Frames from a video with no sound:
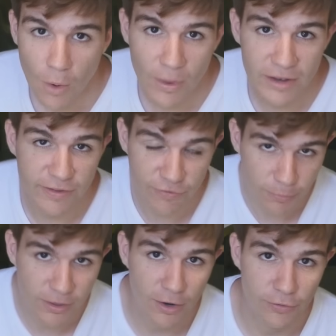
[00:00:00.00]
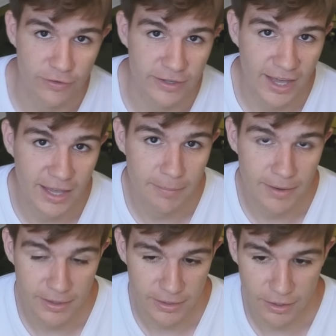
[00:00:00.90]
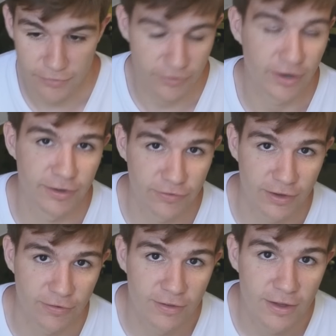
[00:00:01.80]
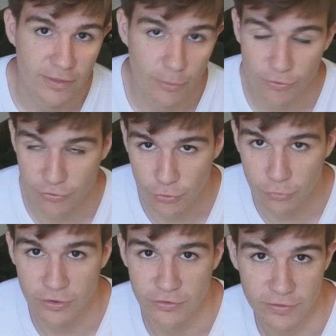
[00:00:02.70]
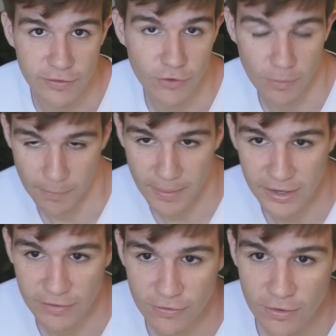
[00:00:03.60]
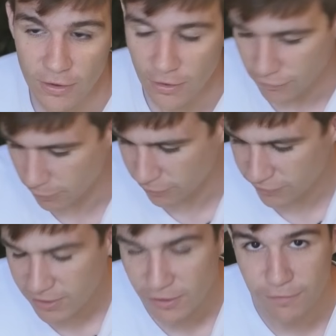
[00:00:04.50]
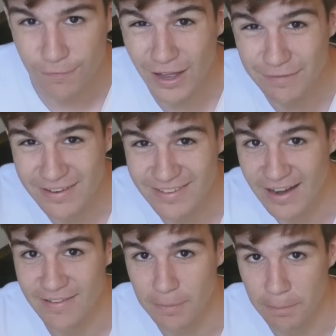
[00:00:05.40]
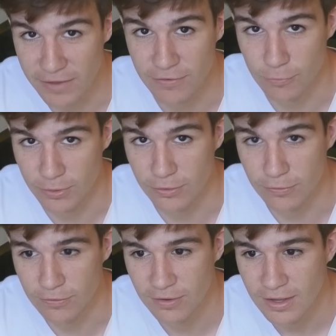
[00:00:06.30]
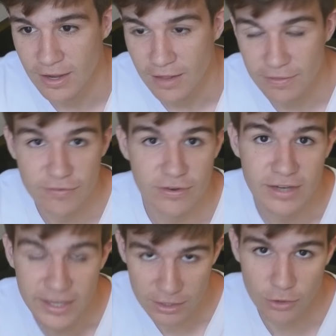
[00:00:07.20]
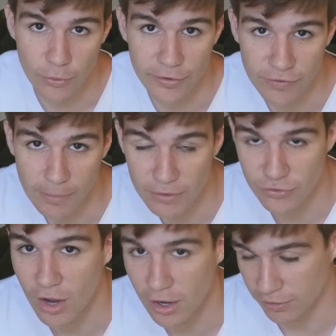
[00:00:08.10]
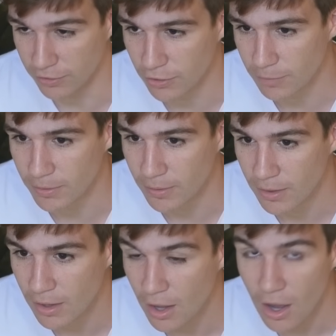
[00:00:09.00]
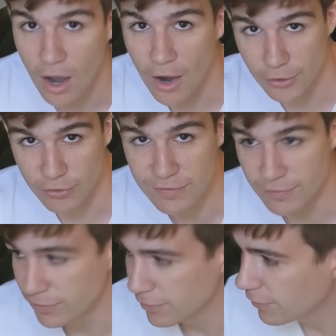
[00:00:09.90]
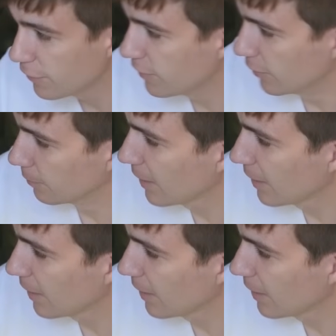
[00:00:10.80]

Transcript: When decimal currency came in in 1996, there was a shortage in these copper pennies, so instead 5 and 10 cent pieces were used, these nickel coins are much harder than copper, harder even than the steel